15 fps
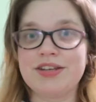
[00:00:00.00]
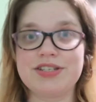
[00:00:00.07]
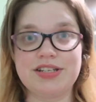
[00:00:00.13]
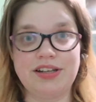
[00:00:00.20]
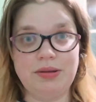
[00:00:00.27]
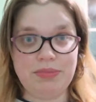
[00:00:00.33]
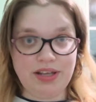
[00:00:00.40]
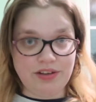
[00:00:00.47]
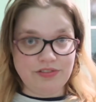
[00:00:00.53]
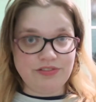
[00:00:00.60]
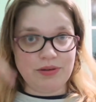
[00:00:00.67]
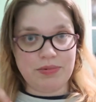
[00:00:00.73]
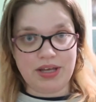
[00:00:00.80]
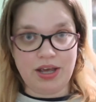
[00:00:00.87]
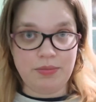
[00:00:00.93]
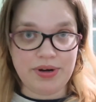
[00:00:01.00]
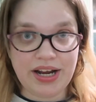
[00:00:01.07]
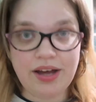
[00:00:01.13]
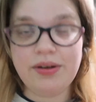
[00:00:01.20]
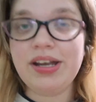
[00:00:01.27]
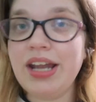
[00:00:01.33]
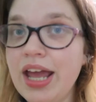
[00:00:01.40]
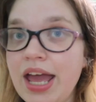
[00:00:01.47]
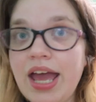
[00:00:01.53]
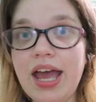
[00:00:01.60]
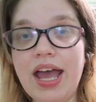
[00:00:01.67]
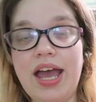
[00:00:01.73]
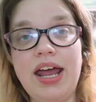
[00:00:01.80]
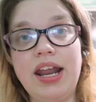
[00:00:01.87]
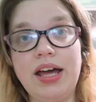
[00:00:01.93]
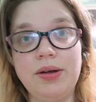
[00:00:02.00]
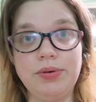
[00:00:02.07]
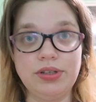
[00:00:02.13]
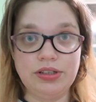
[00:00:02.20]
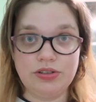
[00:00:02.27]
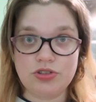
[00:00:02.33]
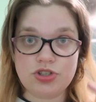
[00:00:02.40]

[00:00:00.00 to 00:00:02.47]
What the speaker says: So let me flip the camera down and I will